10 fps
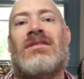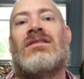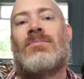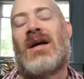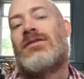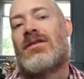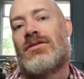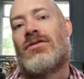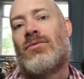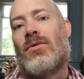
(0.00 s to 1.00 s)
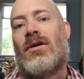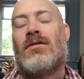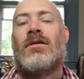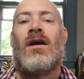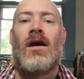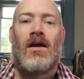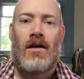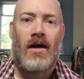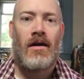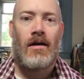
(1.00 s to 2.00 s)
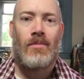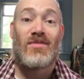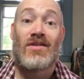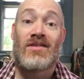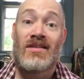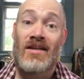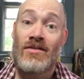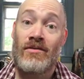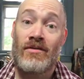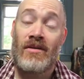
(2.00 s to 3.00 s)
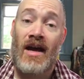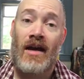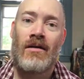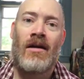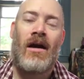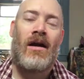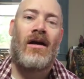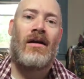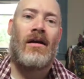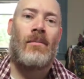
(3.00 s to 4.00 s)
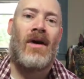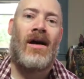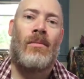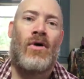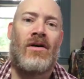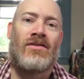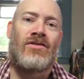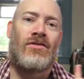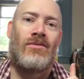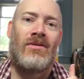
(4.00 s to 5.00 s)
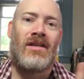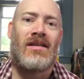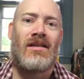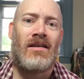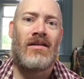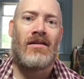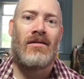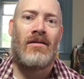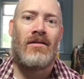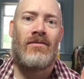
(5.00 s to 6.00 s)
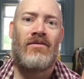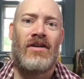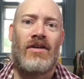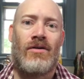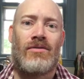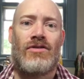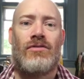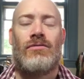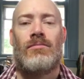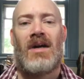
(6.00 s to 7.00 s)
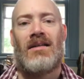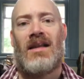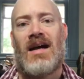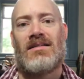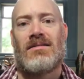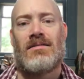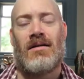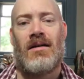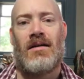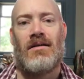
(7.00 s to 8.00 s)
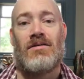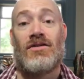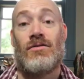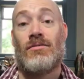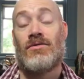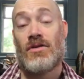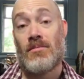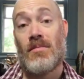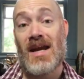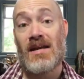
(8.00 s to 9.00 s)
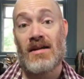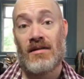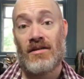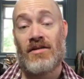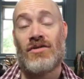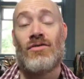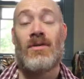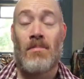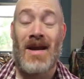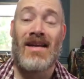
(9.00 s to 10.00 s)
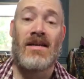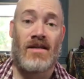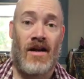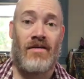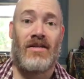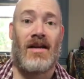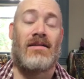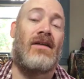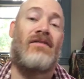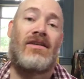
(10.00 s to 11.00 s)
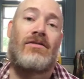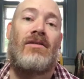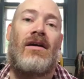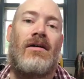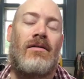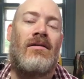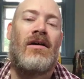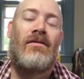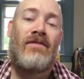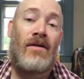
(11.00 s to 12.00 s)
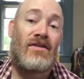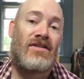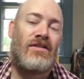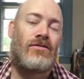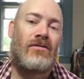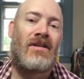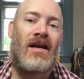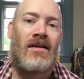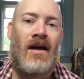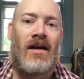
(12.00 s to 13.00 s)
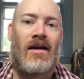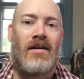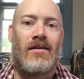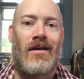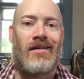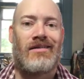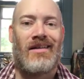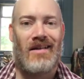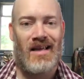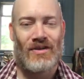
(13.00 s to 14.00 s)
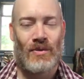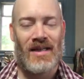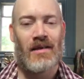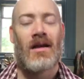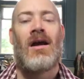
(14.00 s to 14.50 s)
its magic into the world. So stay tuned for that. I'm also linking the video to my last to the making of the antivirus sigil that I did last week.